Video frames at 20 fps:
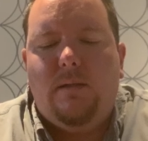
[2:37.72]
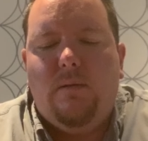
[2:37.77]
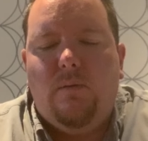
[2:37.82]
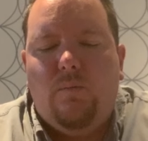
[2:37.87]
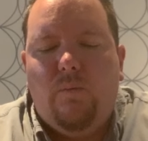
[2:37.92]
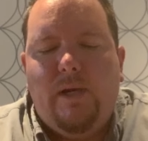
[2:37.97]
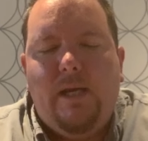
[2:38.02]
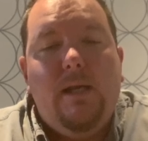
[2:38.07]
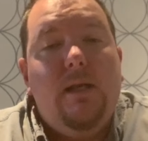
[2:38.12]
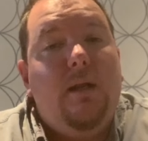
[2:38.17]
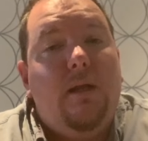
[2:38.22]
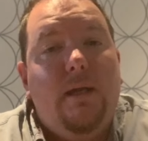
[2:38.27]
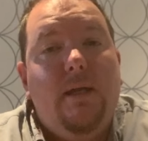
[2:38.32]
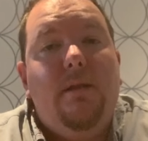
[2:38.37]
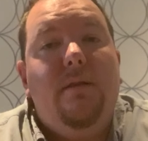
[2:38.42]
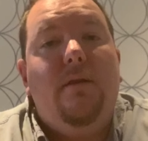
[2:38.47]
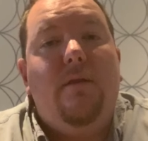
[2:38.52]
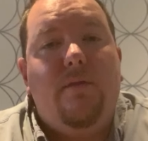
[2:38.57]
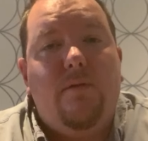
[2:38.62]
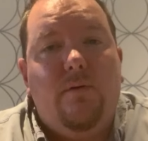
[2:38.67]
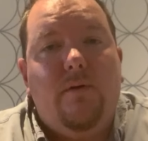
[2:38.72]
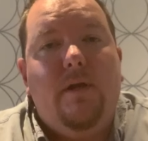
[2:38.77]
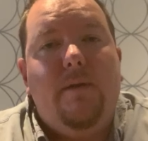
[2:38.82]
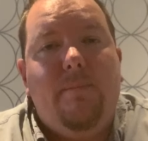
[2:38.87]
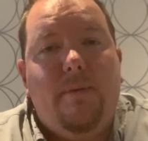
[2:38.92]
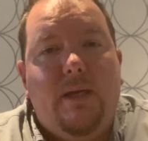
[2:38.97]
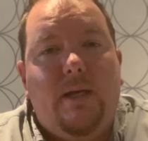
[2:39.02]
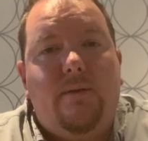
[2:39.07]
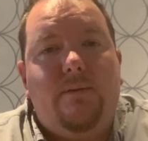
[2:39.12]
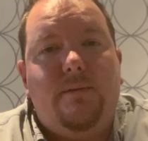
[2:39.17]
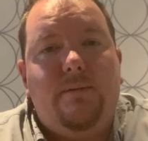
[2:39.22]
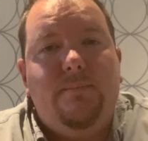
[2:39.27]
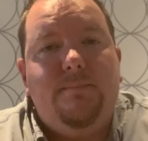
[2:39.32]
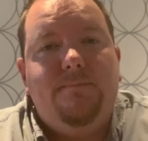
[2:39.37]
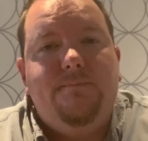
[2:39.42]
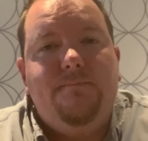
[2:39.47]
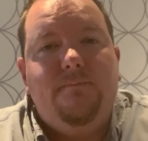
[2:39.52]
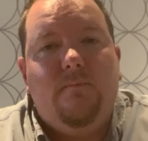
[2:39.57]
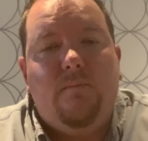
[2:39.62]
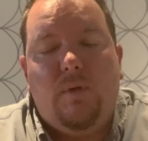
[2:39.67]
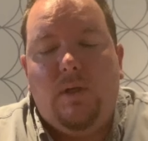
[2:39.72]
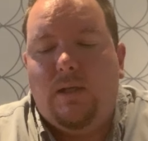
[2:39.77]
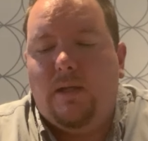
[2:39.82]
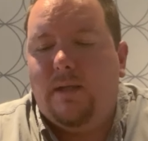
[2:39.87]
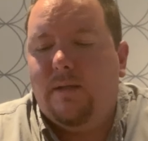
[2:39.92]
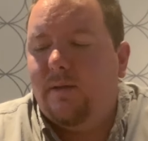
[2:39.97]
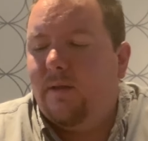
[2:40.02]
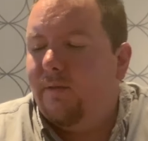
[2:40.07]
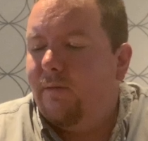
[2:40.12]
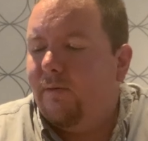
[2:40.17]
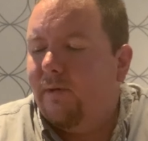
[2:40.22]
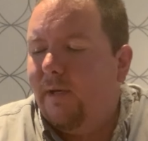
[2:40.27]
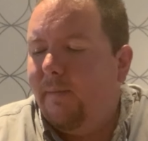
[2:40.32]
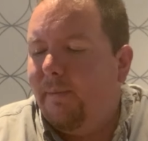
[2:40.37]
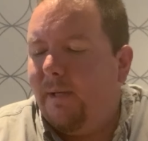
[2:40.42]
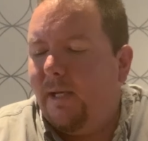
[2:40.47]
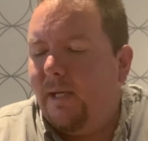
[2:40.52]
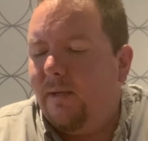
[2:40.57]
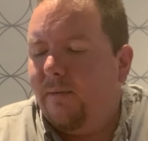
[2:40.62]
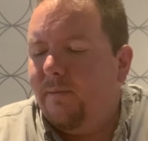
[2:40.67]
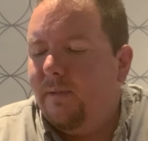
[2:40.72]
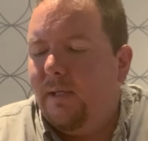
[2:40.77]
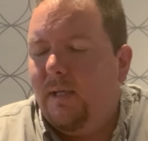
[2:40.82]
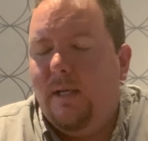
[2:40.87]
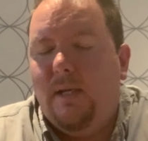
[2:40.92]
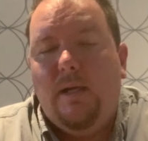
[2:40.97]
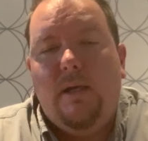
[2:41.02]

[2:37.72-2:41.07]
We like the 30 pound. We like the 30 pound